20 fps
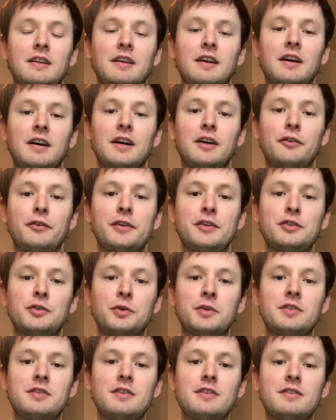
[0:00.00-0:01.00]
God
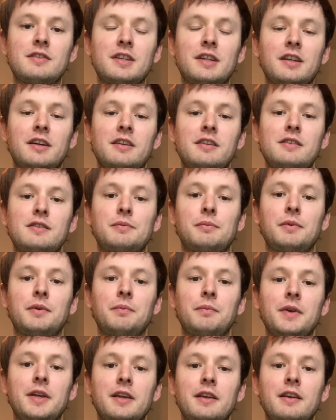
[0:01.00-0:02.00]
rejoices in us
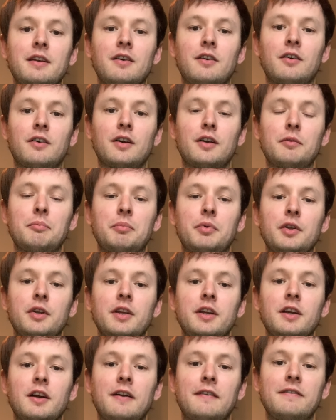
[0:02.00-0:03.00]
when we are
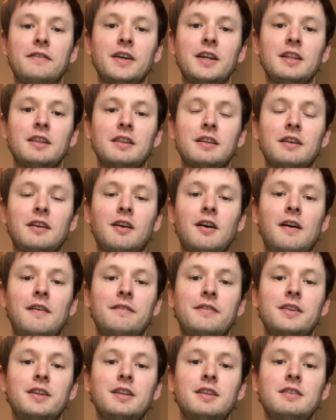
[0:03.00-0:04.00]
putting our faith and
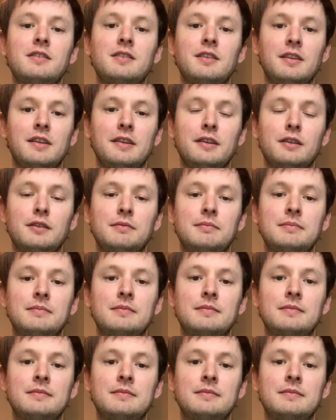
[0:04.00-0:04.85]
confidence in Him.